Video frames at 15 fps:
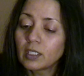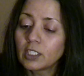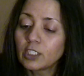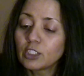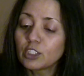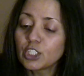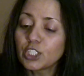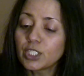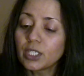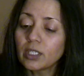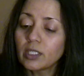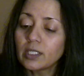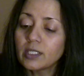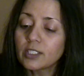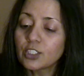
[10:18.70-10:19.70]
to
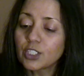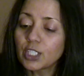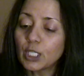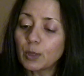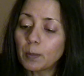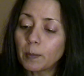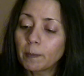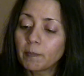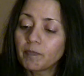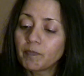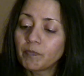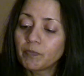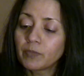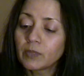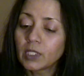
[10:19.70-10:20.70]
shear his sheep."
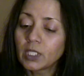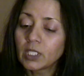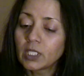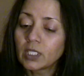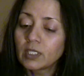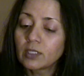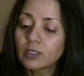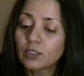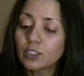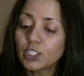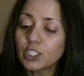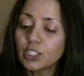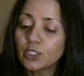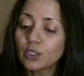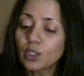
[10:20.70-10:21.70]
So
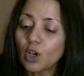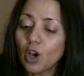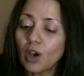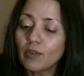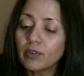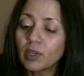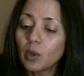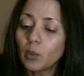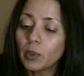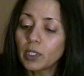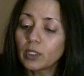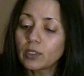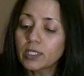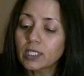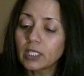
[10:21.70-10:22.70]
she took off her
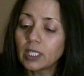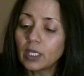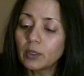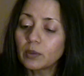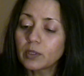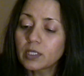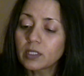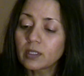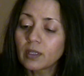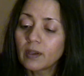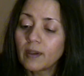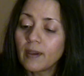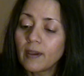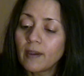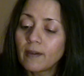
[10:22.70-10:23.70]
widow's clothes,
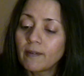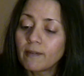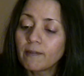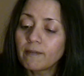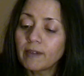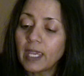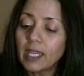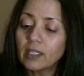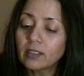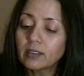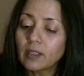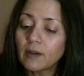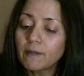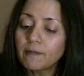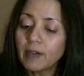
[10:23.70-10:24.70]
veiled
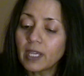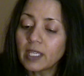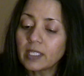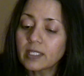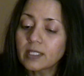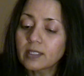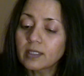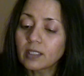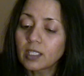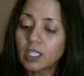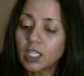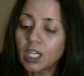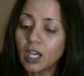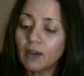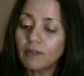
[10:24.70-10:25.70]
her face,
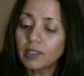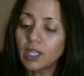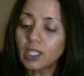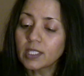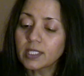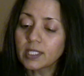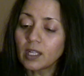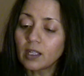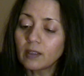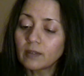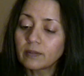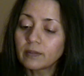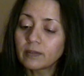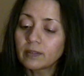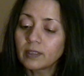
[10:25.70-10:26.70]
covered herself,
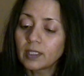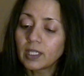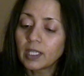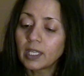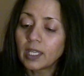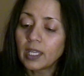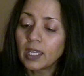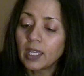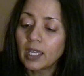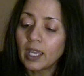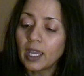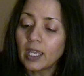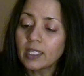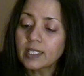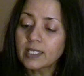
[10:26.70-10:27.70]

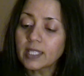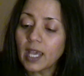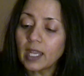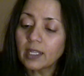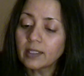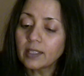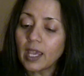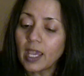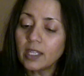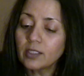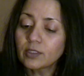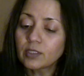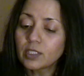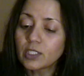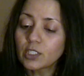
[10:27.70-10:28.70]
and sat at the
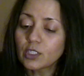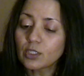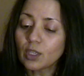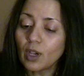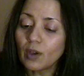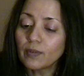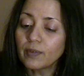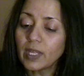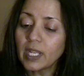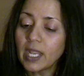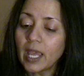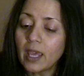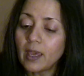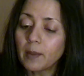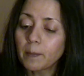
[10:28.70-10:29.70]
entrance of
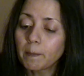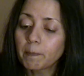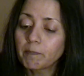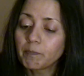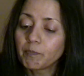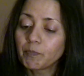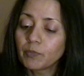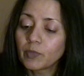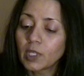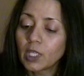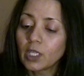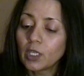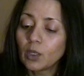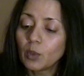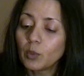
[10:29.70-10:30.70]
Enaim,
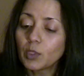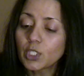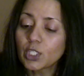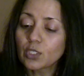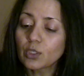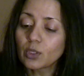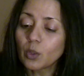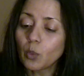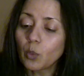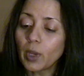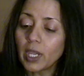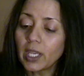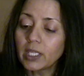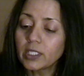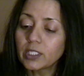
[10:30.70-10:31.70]
which is on the
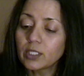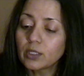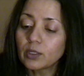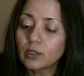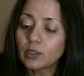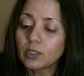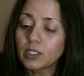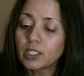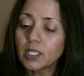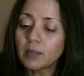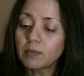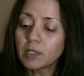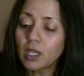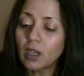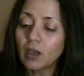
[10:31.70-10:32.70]
way to
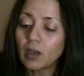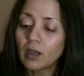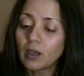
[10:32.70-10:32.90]
Timnah.